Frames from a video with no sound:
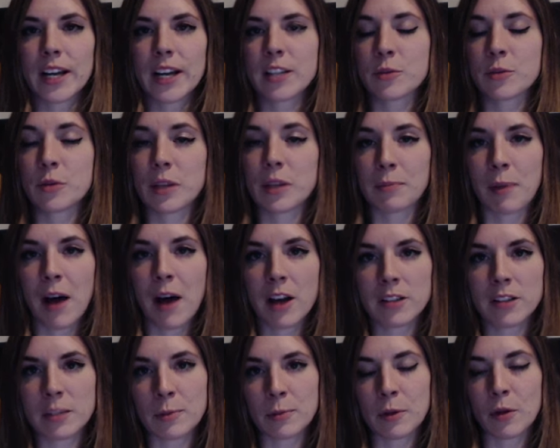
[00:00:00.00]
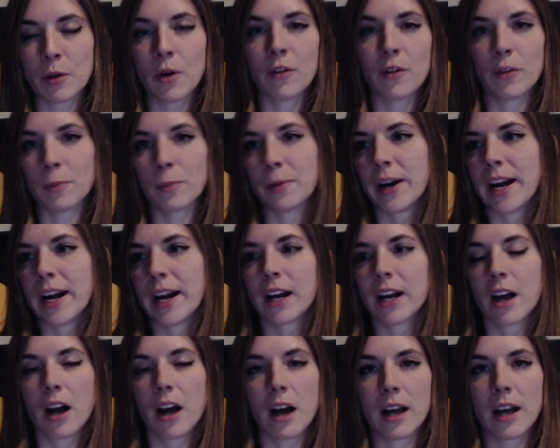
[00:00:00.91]
It's really possible over break,
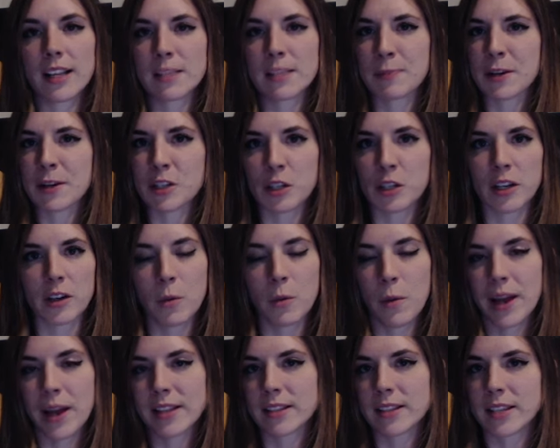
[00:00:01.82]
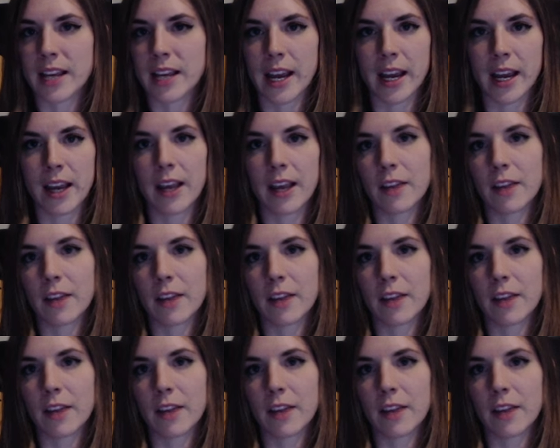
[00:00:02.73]
especially on a Wednesday.